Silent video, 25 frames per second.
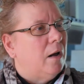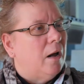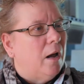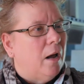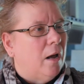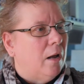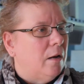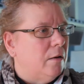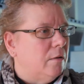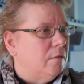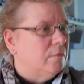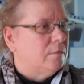
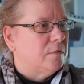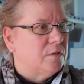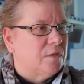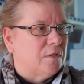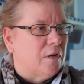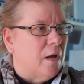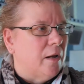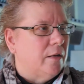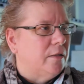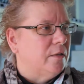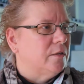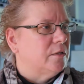and
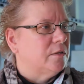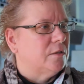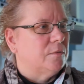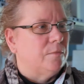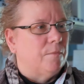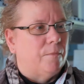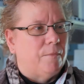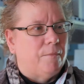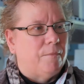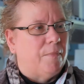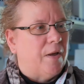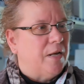scientists
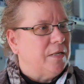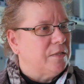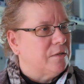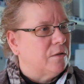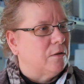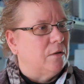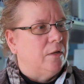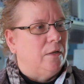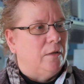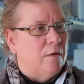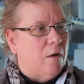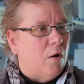
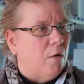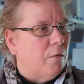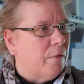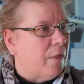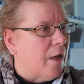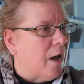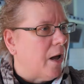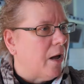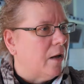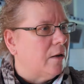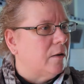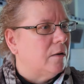basically know
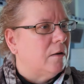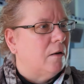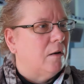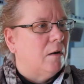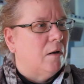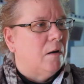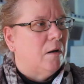that.